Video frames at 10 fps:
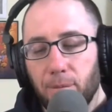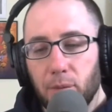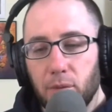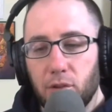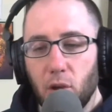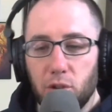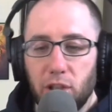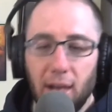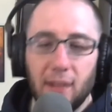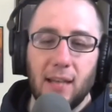So
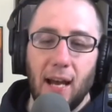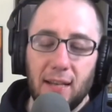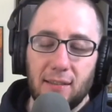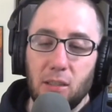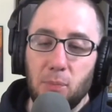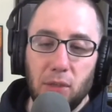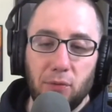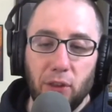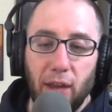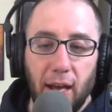shout out to ICP
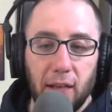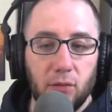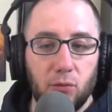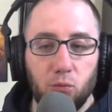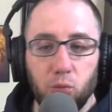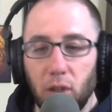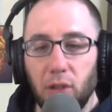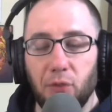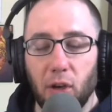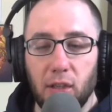for that. Really
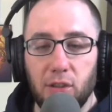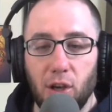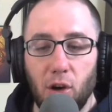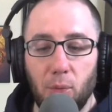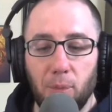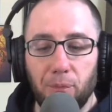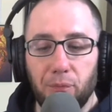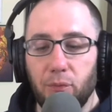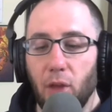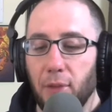fucking dope
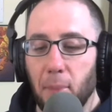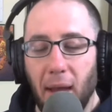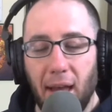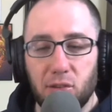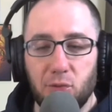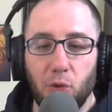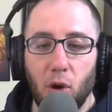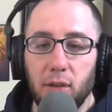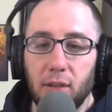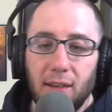on the mask
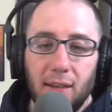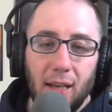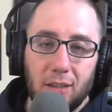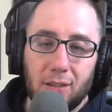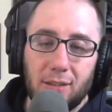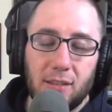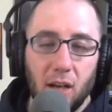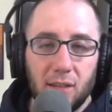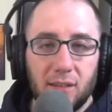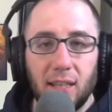front. It
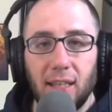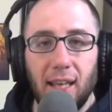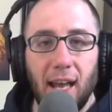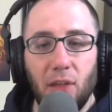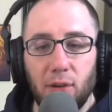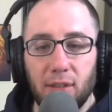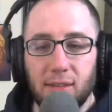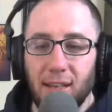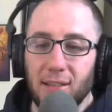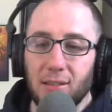sucks that the gathering is
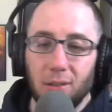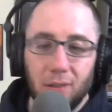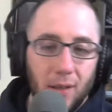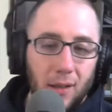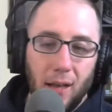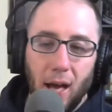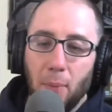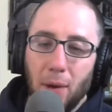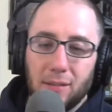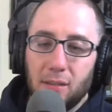canceled. I
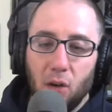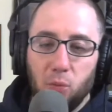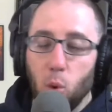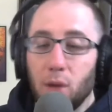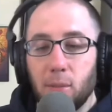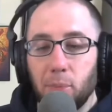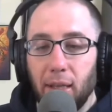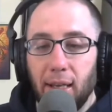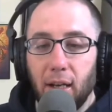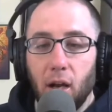myself wasn't
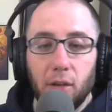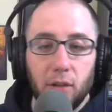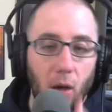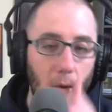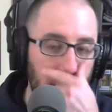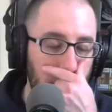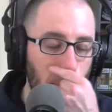planning on going.